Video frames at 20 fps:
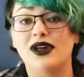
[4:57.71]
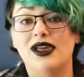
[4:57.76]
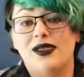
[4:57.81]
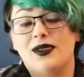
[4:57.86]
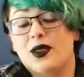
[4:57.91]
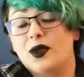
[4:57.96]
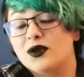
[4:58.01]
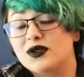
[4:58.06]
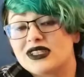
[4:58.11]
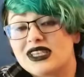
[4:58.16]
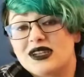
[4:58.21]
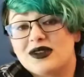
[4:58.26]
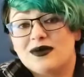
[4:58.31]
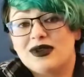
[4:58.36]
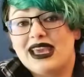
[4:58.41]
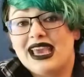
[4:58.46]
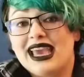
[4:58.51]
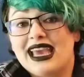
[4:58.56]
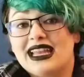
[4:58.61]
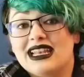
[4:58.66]
and those can be
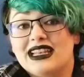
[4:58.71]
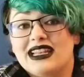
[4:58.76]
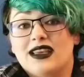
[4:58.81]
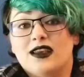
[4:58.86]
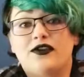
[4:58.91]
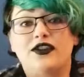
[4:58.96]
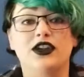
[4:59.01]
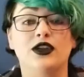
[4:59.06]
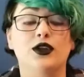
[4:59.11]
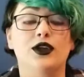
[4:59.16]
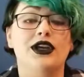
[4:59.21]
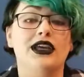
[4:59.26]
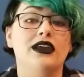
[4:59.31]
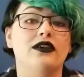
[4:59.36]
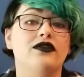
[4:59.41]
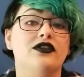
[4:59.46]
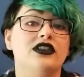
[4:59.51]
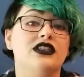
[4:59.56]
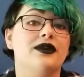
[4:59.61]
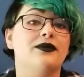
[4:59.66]
handy if you're looking
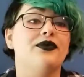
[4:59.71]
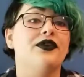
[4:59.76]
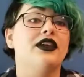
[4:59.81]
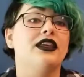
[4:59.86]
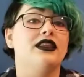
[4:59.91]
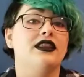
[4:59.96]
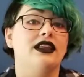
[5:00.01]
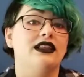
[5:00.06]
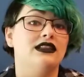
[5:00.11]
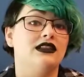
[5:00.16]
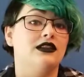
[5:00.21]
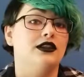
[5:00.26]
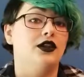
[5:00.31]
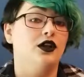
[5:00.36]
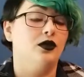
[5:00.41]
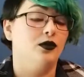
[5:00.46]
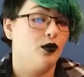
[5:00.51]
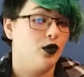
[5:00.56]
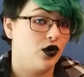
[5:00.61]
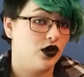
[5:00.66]
for something that's a
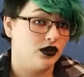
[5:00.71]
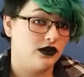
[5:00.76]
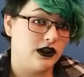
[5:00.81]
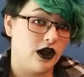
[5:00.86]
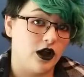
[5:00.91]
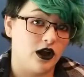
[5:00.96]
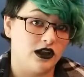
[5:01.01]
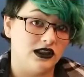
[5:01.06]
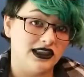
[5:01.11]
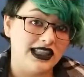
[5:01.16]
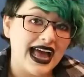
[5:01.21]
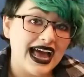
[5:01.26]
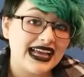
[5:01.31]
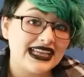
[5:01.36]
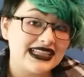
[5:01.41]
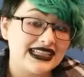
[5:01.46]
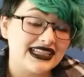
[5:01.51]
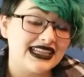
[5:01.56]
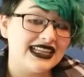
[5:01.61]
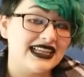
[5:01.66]
little more
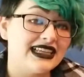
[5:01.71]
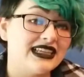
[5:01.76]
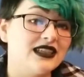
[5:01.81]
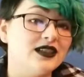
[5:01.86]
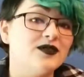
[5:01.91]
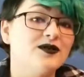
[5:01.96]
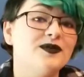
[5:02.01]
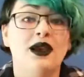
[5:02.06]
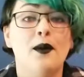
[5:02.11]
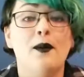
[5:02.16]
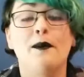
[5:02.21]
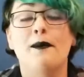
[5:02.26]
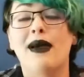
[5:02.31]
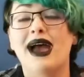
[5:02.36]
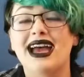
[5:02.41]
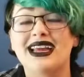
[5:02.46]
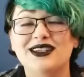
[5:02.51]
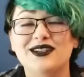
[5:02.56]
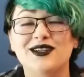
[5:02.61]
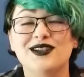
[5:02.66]
long-lasting.
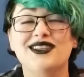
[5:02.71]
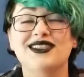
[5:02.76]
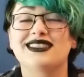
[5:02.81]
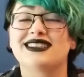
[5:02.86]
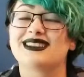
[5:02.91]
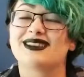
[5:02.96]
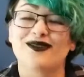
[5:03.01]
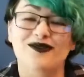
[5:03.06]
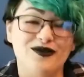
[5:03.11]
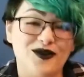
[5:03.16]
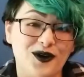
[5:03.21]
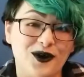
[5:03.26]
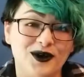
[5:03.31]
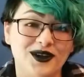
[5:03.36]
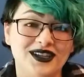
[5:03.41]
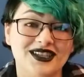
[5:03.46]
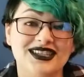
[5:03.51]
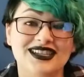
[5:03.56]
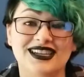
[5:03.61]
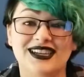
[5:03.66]
Matches, of
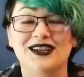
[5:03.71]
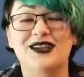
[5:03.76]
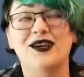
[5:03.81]
course, to